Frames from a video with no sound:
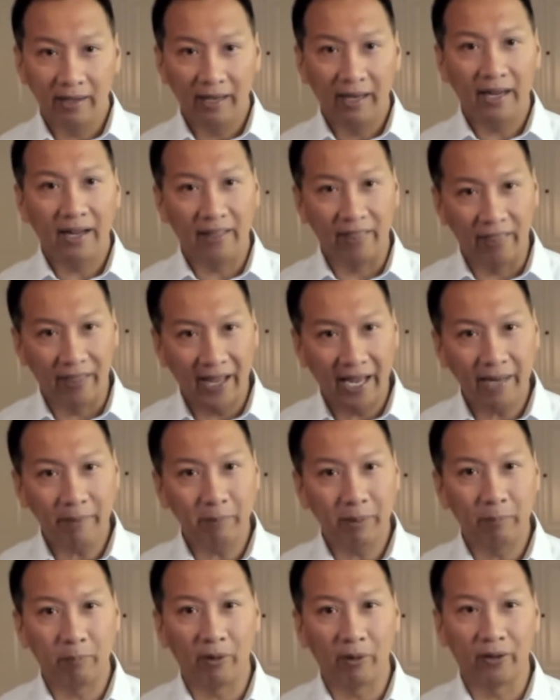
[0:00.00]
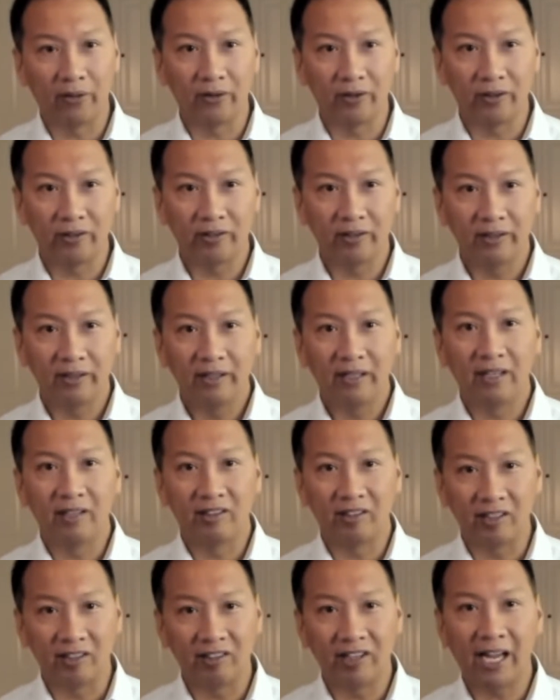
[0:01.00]
That, my brothers, is
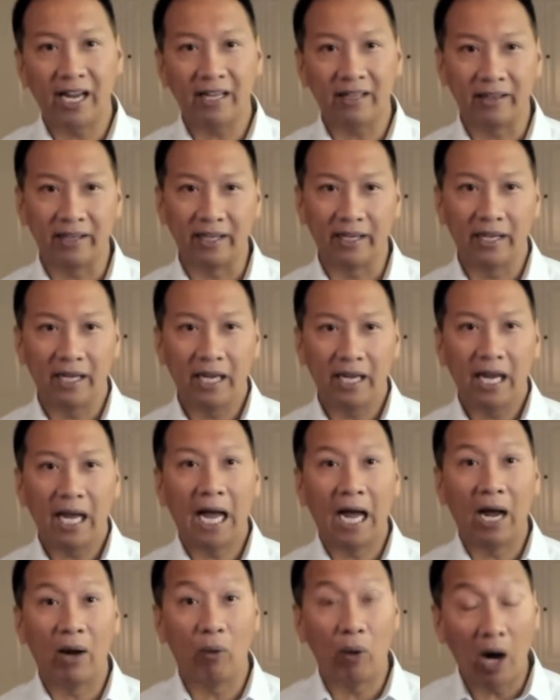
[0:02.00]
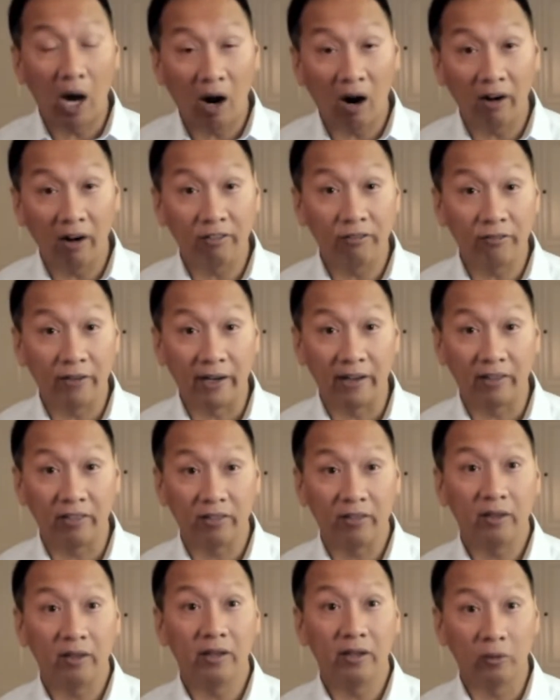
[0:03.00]
exactly how our faith
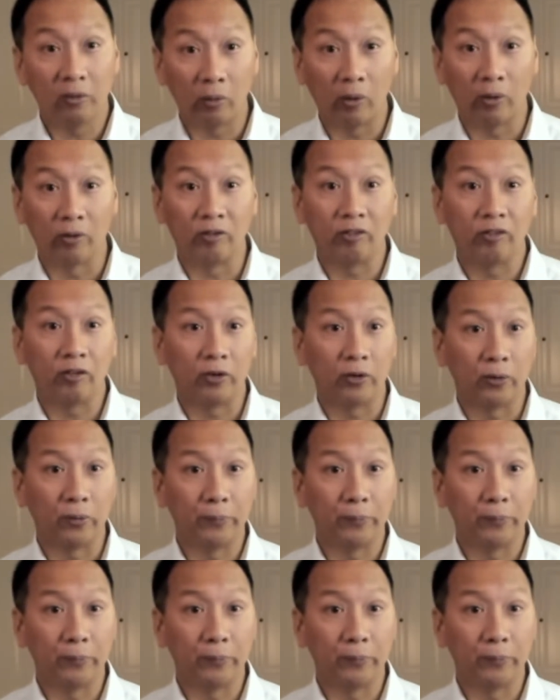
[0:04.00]
grows too.